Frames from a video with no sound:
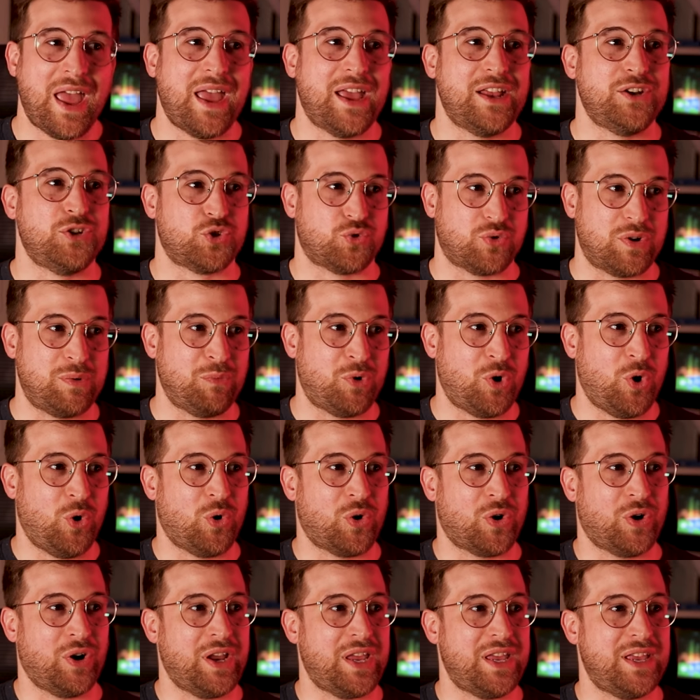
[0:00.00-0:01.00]
and
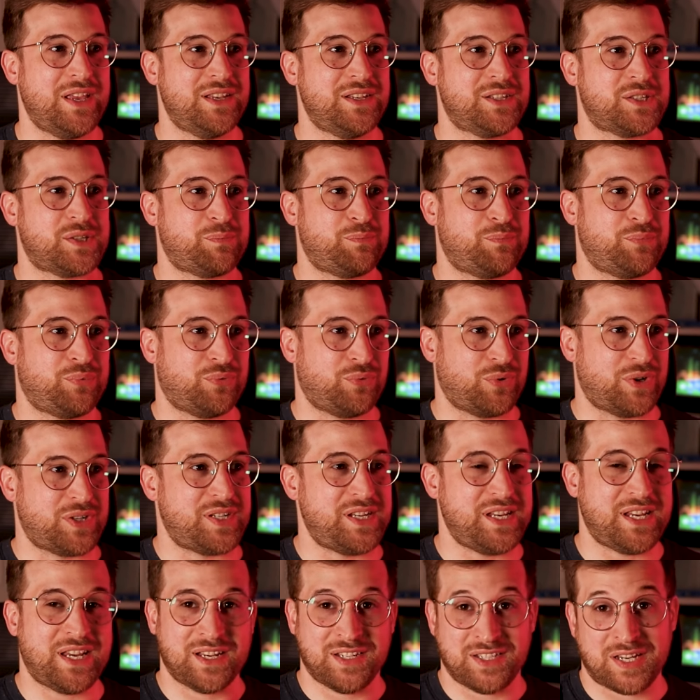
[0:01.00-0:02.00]
Dreamcore is
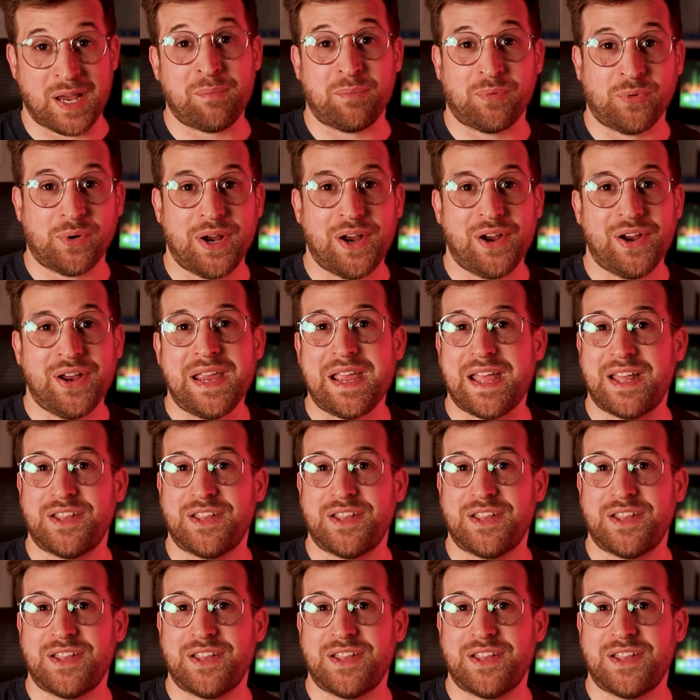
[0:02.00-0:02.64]
pretty contemporary,